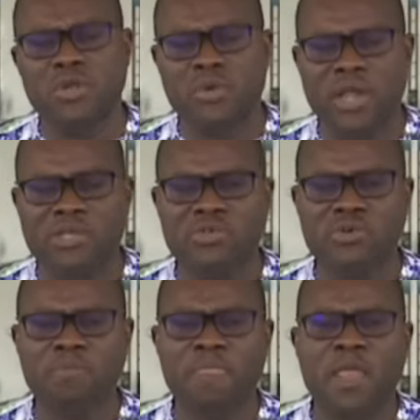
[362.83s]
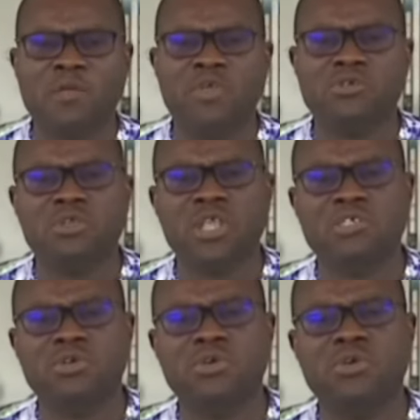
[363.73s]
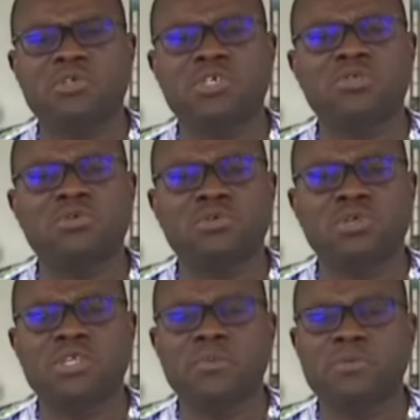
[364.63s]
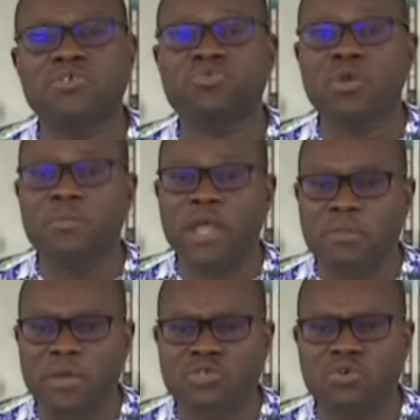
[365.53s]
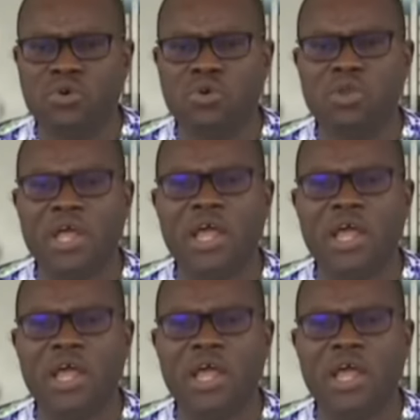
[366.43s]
so that this authority can fully play its role in regulating public procurement.